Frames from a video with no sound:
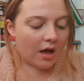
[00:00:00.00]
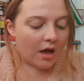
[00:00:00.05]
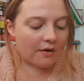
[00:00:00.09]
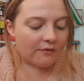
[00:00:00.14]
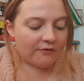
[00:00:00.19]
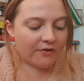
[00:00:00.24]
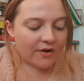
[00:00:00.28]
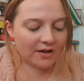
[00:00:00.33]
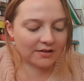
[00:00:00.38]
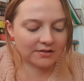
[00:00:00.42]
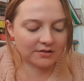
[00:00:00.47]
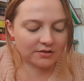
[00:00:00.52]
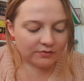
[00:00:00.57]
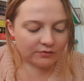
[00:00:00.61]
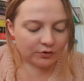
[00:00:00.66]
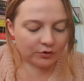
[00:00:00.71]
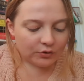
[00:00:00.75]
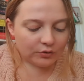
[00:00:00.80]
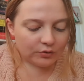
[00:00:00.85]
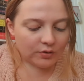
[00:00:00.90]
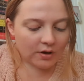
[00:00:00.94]
First of
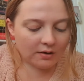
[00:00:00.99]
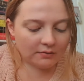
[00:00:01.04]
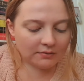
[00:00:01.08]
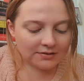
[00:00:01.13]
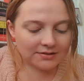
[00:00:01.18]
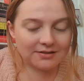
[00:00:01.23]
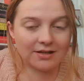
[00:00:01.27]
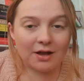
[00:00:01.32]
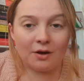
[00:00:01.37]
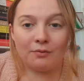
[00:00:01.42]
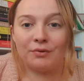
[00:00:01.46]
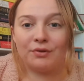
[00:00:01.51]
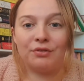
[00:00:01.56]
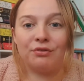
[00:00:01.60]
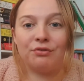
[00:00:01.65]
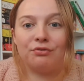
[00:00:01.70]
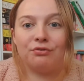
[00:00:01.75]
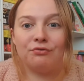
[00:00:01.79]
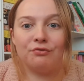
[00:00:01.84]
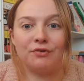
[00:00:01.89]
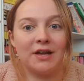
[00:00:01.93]
all, I'm going to start with
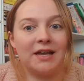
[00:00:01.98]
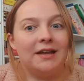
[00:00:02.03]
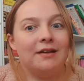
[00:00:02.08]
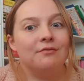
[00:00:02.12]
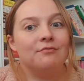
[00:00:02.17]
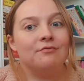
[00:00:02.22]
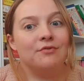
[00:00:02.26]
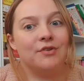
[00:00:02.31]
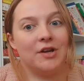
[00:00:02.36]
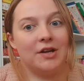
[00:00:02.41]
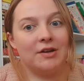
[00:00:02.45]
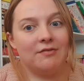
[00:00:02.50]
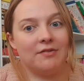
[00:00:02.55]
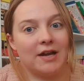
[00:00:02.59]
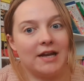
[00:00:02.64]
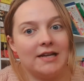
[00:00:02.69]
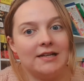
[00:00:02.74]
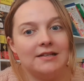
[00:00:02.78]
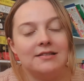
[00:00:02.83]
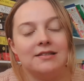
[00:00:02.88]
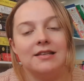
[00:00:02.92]
3
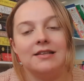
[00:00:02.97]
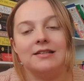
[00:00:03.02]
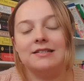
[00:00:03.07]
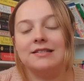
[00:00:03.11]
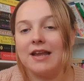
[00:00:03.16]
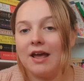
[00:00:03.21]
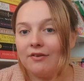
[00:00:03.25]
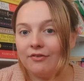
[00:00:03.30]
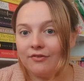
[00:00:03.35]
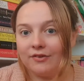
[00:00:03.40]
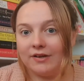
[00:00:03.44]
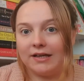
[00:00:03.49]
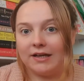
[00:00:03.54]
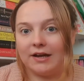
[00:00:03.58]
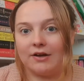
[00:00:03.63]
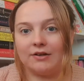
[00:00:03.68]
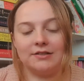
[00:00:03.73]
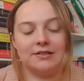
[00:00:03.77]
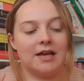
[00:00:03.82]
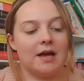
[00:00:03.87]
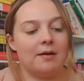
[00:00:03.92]
rereads that are definitely
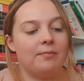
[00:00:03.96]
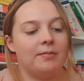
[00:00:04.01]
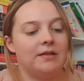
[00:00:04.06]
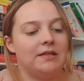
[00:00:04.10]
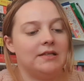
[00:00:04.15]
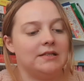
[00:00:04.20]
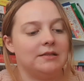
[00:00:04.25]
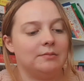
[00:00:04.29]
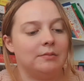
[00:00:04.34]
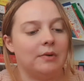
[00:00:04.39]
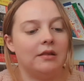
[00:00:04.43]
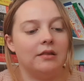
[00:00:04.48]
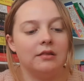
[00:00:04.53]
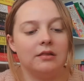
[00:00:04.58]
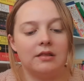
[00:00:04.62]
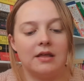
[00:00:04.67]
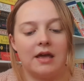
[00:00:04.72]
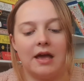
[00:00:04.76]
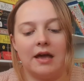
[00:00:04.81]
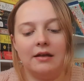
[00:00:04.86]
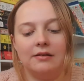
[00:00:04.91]
going to happen this month,
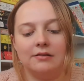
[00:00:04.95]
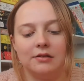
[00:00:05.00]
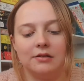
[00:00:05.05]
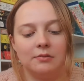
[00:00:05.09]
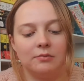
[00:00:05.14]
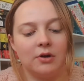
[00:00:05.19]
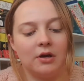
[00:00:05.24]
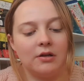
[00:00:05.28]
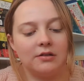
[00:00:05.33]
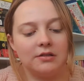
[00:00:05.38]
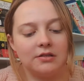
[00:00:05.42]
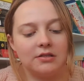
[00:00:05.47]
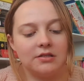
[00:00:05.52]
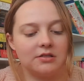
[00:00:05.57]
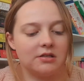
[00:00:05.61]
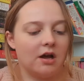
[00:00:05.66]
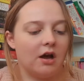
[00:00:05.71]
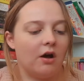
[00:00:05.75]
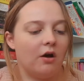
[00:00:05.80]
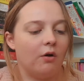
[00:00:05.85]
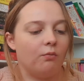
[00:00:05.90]
and I'm going to
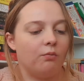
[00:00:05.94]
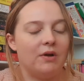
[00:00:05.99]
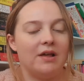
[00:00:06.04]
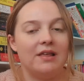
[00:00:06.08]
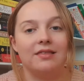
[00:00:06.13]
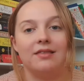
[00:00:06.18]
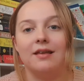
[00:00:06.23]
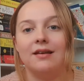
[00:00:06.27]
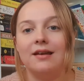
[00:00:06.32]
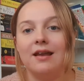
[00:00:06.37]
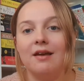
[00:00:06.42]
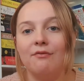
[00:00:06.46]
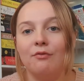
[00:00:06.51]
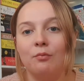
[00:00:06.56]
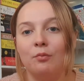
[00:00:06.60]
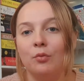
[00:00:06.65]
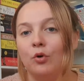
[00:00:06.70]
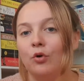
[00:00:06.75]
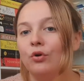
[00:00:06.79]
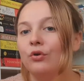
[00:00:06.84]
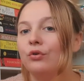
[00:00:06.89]
start with
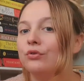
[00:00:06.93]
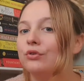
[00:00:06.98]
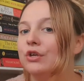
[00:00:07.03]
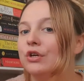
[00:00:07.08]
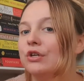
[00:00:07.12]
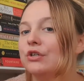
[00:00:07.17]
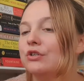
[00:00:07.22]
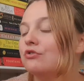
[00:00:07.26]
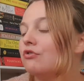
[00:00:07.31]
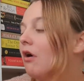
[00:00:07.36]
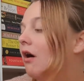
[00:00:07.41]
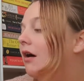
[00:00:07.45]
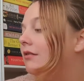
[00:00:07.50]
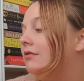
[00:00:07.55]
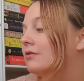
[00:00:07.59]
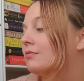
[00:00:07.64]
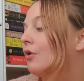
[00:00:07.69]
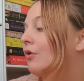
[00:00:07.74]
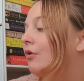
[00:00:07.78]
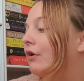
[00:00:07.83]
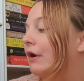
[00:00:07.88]
Nevermoor, The Trials
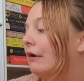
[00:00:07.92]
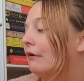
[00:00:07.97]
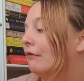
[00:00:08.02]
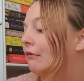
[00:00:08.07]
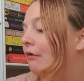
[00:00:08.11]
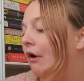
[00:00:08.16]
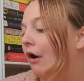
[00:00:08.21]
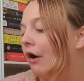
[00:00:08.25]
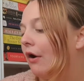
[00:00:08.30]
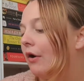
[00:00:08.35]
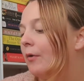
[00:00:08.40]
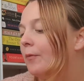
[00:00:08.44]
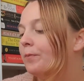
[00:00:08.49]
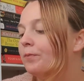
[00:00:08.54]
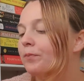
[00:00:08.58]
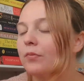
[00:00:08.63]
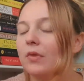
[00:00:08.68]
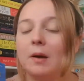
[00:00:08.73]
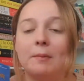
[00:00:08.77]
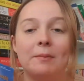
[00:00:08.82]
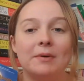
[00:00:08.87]
of Morgan Crow
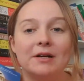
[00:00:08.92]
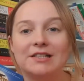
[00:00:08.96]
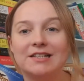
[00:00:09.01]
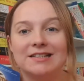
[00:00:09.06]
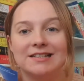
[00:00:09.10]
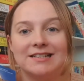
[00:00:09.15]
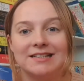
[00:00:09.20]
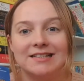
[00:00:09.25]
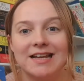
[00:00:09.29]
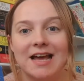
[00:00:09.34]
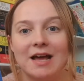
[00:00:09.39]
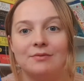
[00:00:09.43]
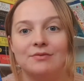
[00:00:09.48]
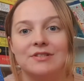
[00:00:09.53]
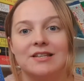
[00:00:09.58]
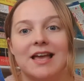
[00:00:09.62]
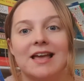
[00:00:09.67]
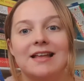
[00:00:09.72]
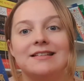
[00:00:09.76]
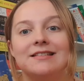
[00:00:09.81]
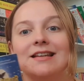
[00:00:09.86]
by Jessica
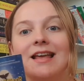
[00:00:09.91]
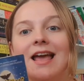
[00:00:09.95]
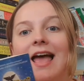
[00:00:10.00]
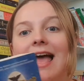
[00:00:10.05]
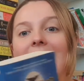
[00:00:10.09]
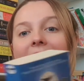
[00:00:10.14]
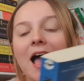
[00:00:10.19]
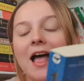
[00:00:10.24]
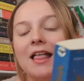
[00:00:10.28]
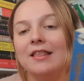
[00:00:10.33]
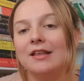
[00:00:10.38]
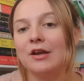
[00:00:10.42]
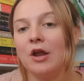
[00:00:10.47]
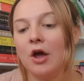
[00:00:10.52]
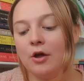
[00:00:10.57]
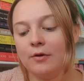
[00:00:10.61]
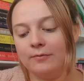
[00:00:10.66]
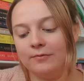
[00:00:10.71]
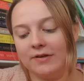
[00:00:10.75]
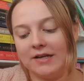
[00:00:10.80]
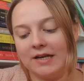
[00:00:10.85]
Townsend, and then
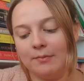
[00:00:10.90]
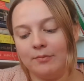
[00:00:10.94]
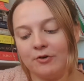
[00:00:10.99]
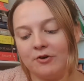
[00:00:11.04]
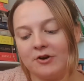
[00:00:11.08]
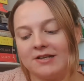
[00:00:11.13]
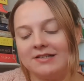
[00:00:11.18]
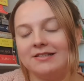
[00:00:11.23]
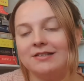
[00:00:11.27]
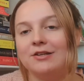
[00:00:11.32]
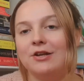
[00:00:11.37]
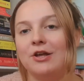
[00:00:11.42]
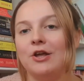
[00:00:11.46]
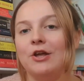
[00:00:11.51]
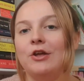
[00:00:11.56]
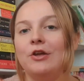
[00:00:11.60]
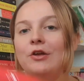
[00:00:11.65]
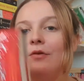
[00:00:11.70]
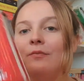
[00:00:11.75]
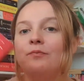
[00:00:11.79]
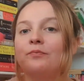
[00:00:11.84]
hopefully progress
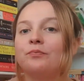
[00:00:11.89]
to